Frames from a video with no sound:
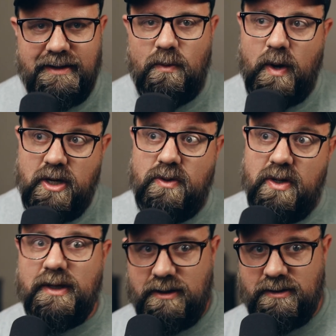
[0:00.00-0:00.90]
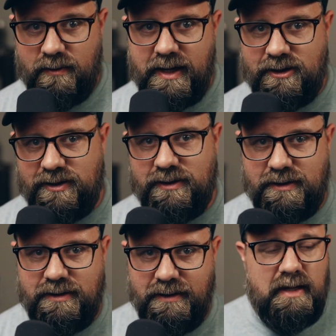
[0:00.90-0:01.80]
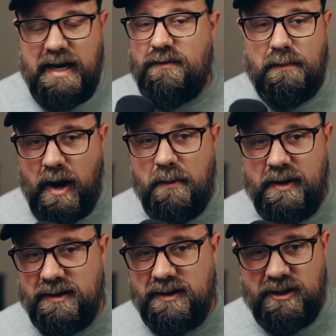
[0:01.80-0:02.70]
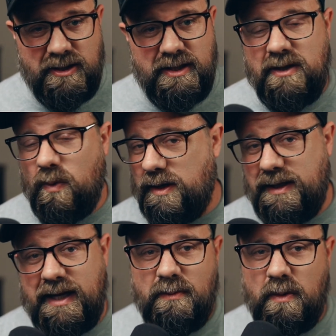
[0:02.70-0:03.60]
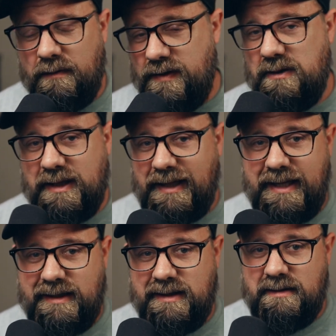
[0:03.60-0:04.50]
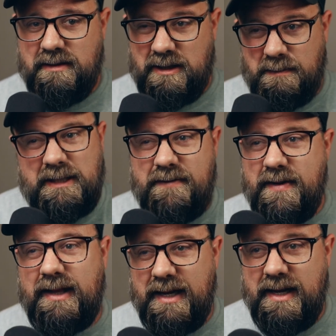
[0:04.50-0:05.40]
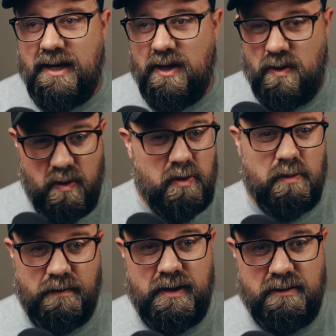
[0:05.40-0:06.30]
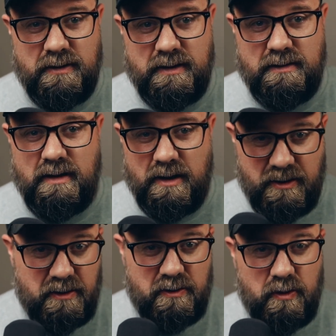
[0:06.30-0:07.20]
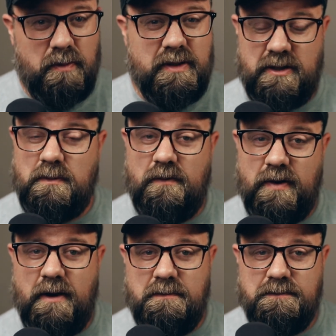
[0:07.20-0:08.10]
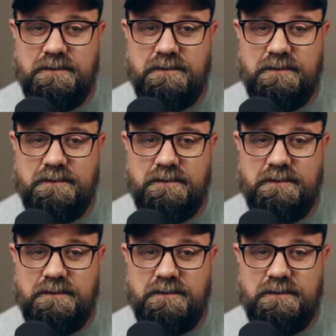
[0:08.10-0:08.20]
and what you do at those locations. And for prominence, you just need to work to get more reviews and links, specifically Google reviews on your Google business profile.